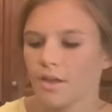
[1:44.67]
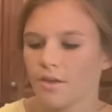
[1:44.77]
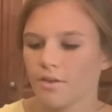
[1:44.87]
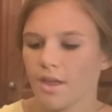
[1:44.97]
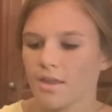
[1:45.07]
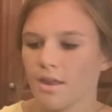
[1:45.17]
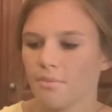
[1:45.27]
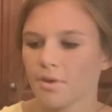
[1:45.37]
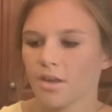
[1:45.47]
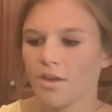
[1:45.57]
Okay, now
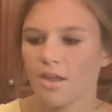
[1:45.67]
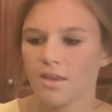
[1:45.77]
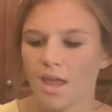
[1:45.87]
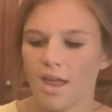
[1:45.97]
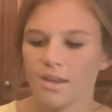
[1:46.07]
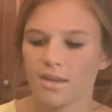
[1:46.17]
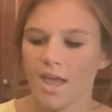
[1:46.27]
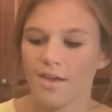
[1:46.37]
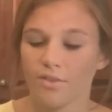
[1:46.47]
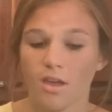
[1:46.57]
I'm gonna go ahead and add in
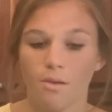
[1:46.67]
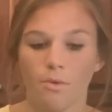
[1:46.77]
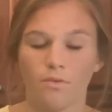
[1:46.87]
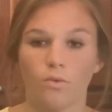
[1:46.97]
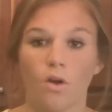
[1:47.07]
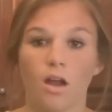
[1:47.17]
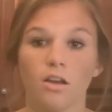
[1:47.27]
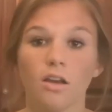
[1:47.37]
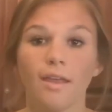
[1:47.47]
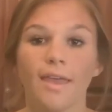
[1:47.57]
half a cup of
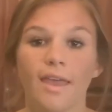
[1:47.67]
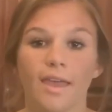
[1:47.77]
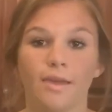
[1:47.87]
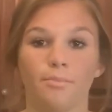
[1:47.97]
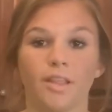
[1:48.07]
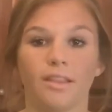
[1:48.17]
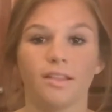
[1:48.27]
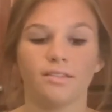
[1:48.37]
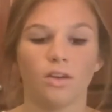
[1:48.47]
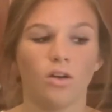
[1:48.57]
water and
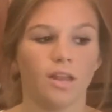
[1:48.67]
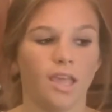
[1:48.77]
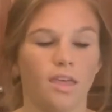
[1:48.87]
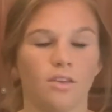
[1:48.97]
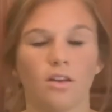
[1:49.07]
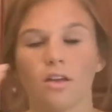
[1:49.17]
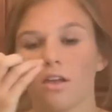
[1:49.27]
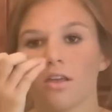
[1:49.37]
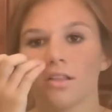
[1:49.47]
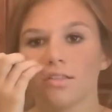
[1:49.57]
blend this all together.
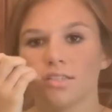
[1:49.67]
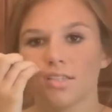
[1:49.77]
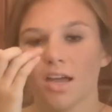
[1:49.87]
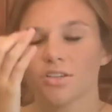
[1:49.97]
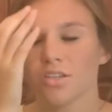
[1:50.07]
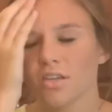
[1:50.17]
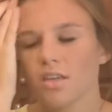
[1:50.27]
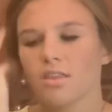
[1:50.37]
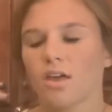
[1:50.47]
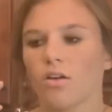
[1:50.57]
This is
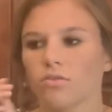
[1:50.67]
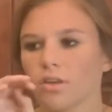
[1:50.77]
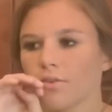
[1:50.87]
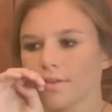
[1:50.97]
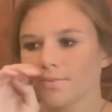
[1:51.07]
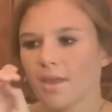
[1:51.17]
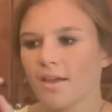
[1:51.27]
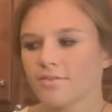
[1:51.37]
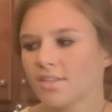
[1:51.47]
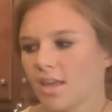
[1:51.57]
actually the only recipe
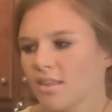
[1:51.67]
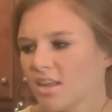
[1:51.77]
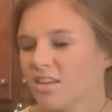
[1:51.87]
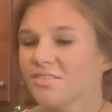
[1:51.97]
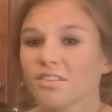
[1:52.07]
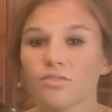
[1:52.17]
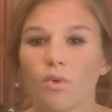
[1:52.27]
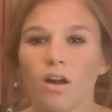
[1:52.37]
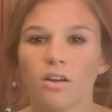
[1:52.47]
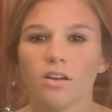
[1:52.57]
I've seen that uses
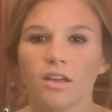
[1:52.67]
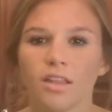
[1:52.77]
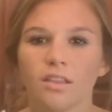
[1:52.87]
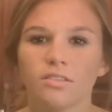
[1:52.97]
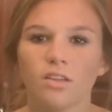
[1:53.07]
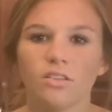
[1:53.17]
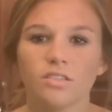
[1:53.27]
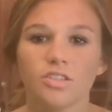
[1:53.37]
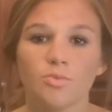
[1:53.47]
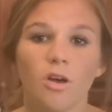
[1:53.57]
water in the
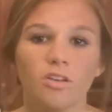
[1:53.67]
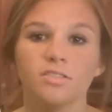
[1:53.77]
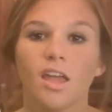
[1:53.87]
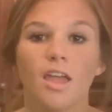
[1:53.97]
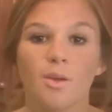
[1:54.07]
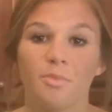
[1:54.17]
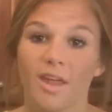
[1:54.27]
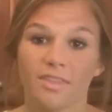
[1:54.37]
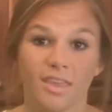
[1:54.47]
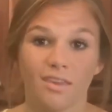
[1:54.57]
sausage balls,
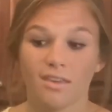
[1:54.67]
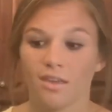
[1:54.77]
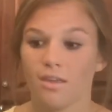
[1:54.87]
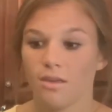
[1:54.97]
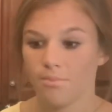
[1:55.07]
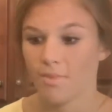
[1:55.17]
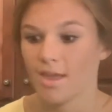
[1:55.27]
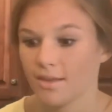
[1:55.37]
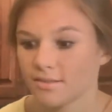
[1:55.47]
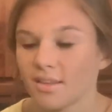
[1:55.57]
but I think it
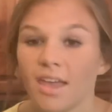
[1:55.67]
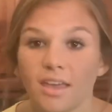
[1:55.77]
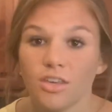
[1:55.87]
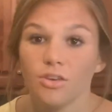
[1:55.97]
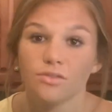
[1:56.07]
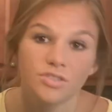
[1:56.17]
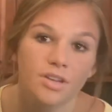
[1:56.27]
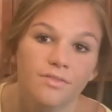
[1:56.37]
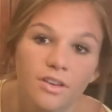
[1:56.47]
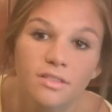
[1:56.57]
makes a huge
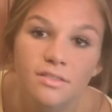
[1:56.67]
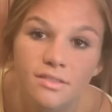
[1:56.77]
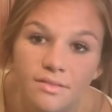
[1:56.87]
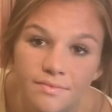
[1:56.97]
difference.